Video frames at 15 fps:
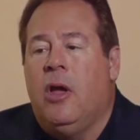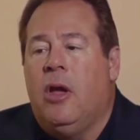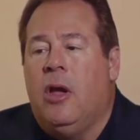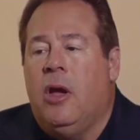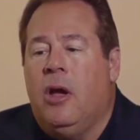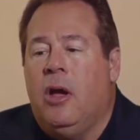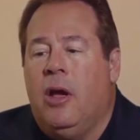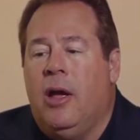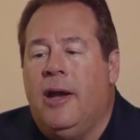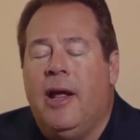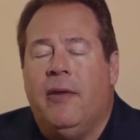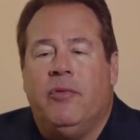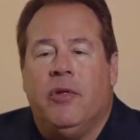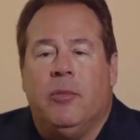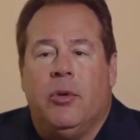and
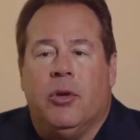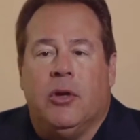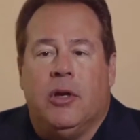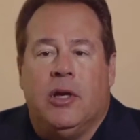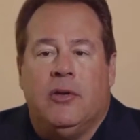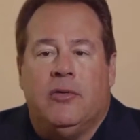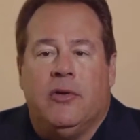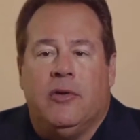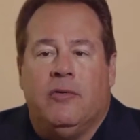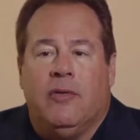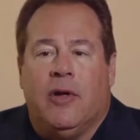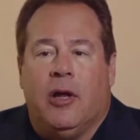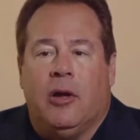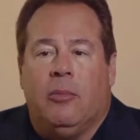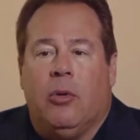have the ability to
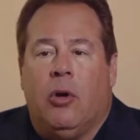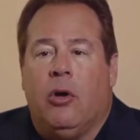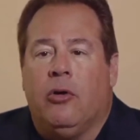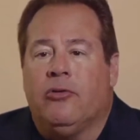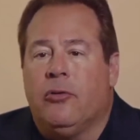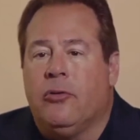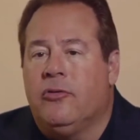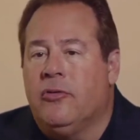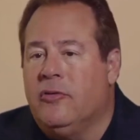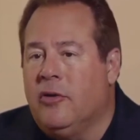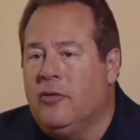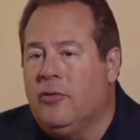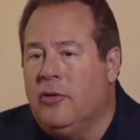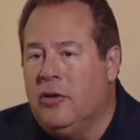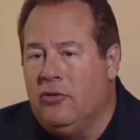develop all sorts of
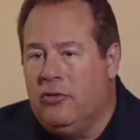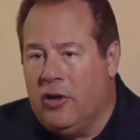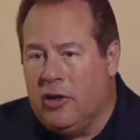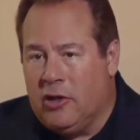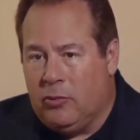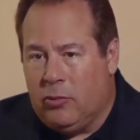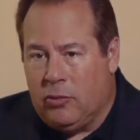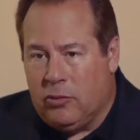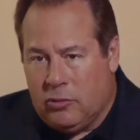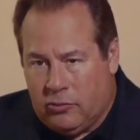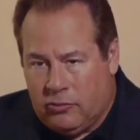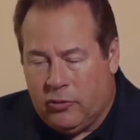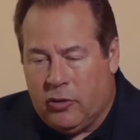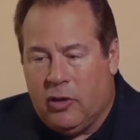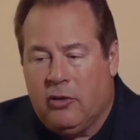different injectable
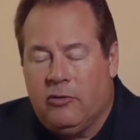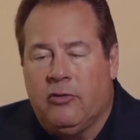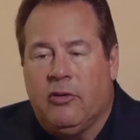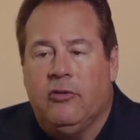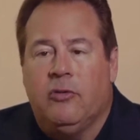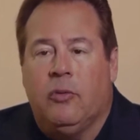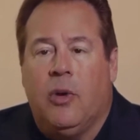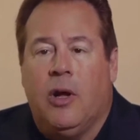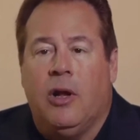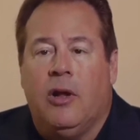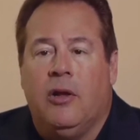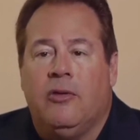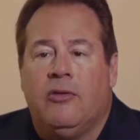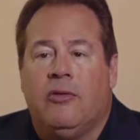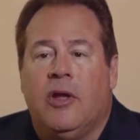drugs as well
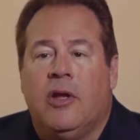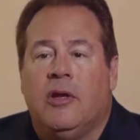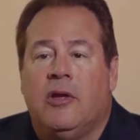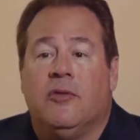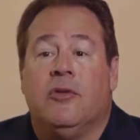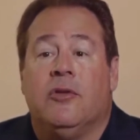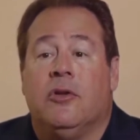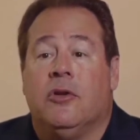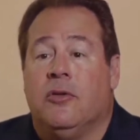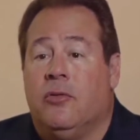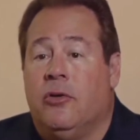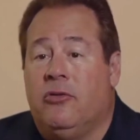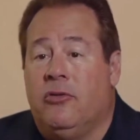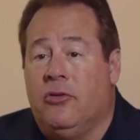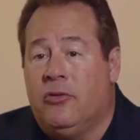as different
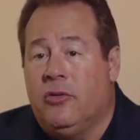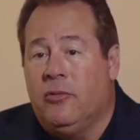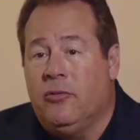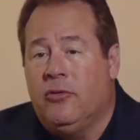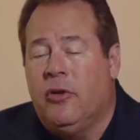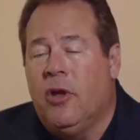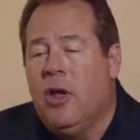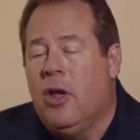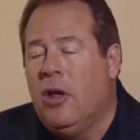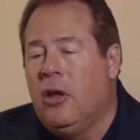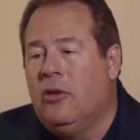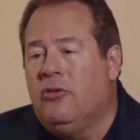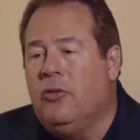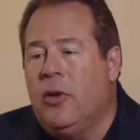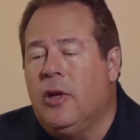delivery systems.
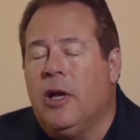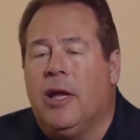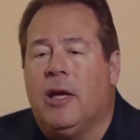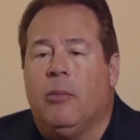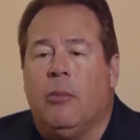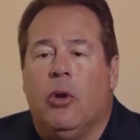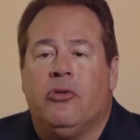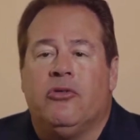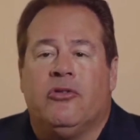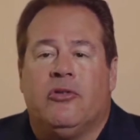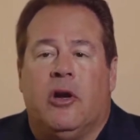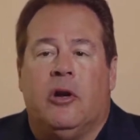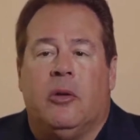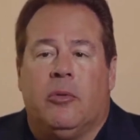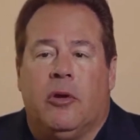So unlike most
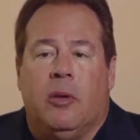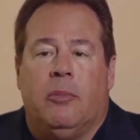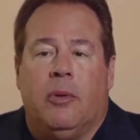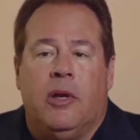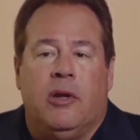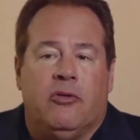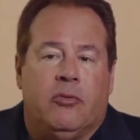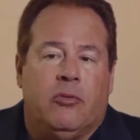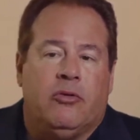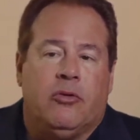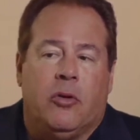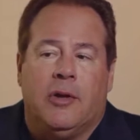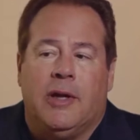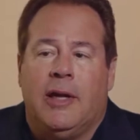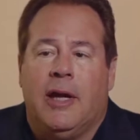startup companies which
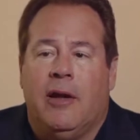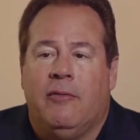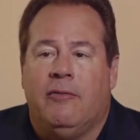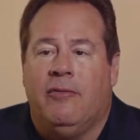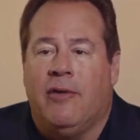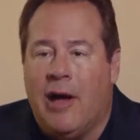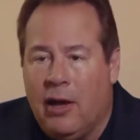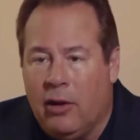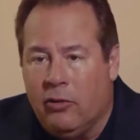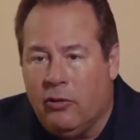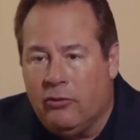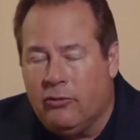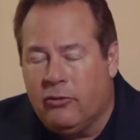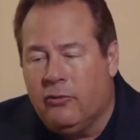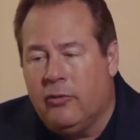only have
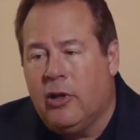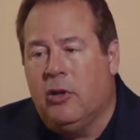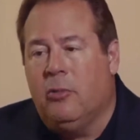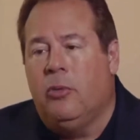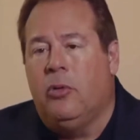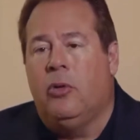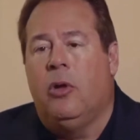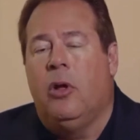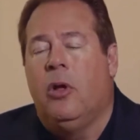vials available,